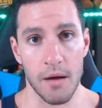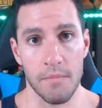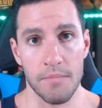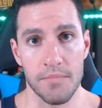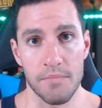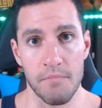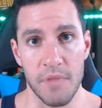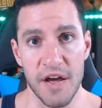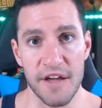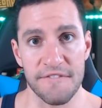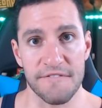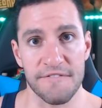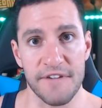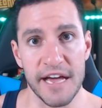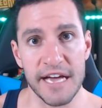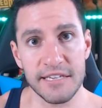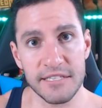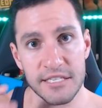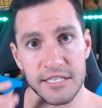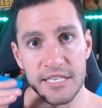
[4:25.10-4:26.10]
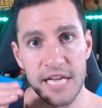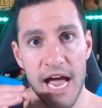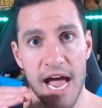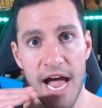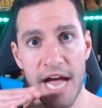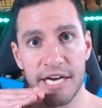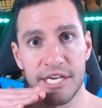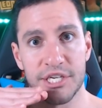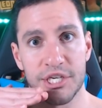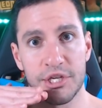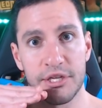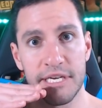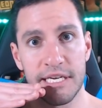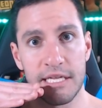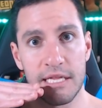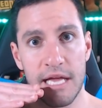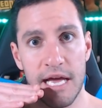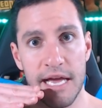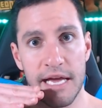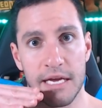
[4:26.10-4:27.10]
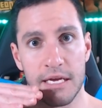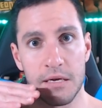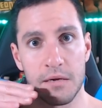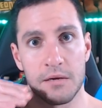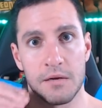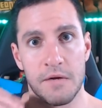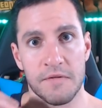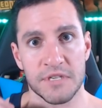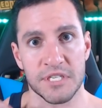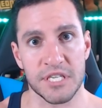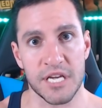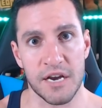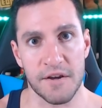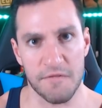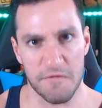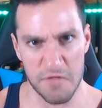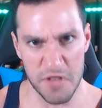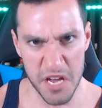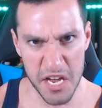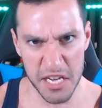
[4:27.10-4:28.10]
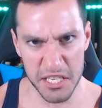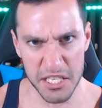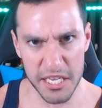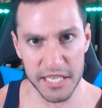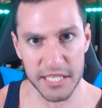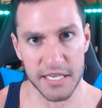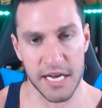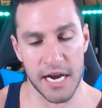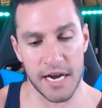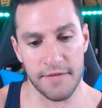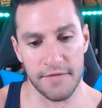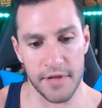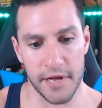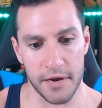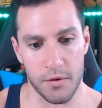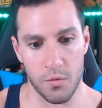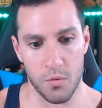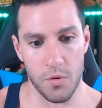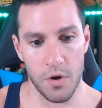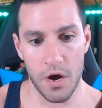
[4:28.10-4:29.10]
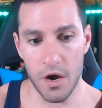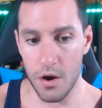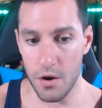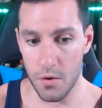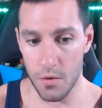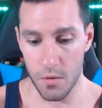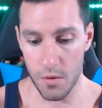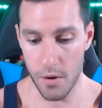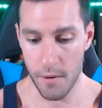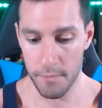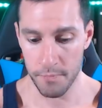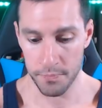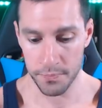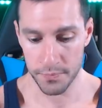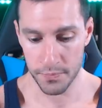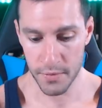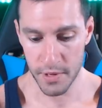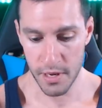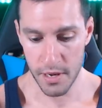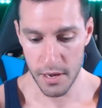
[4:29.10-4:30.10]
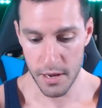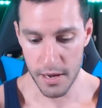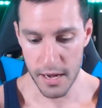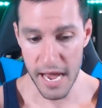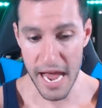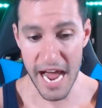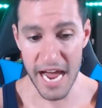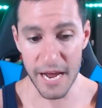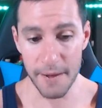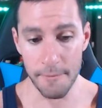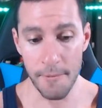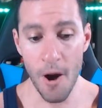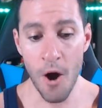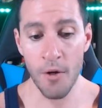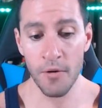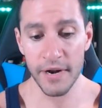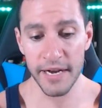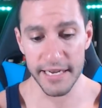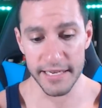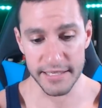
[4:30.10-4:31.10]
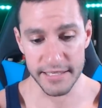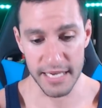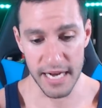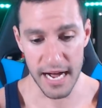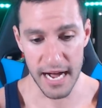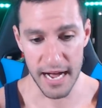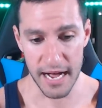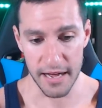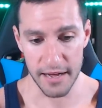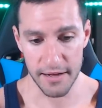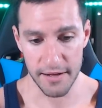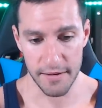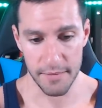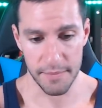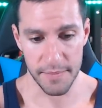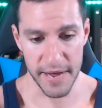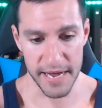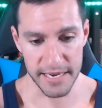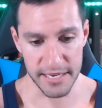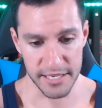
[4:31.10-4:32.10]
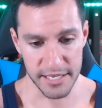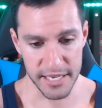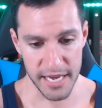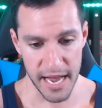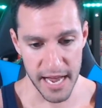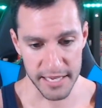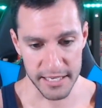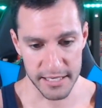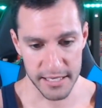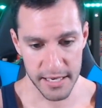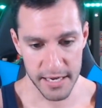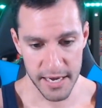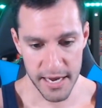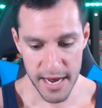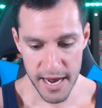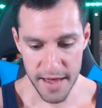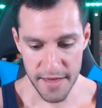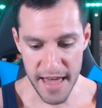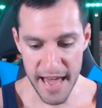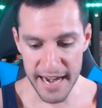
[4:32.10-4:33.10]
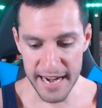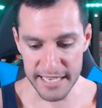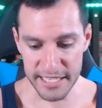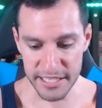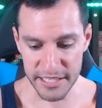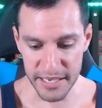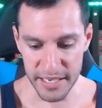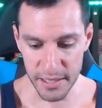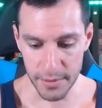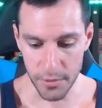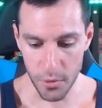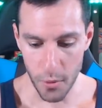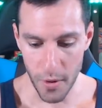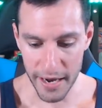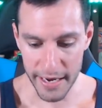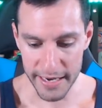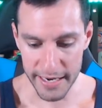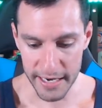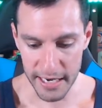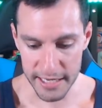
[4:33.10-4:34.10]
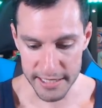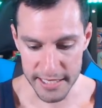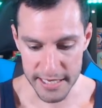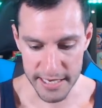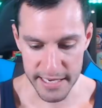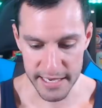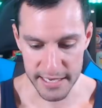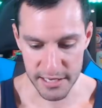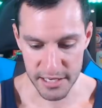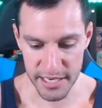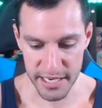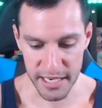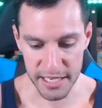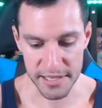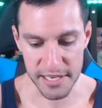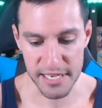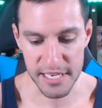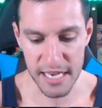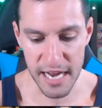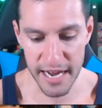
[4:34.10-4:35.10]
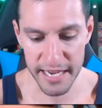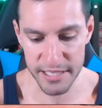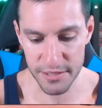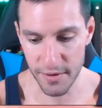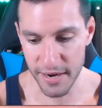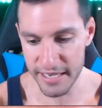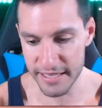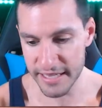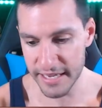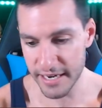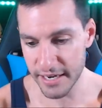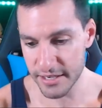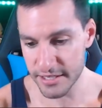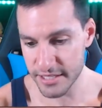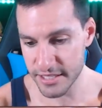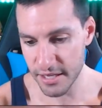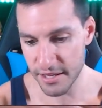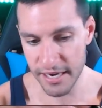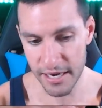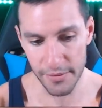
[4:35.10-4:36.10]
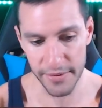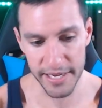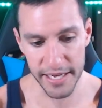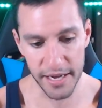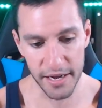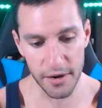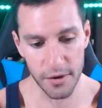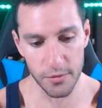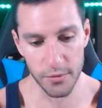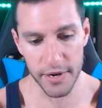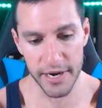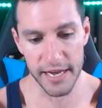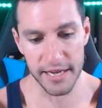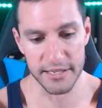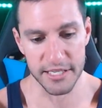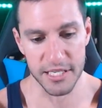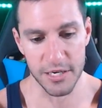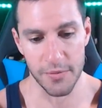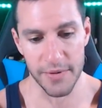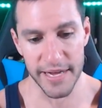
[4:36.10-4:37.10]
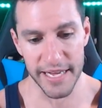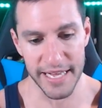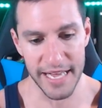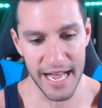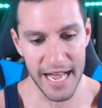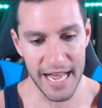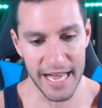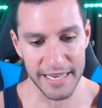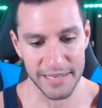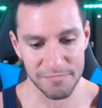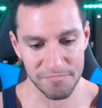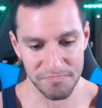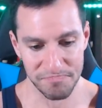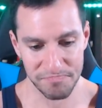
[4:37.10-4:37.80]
My face is actually like, instead of this, it's kind of like, whoa. A Ponyta base set. That has terrible whitening on the, you can see on the sides right there. So there we go. What else do we got?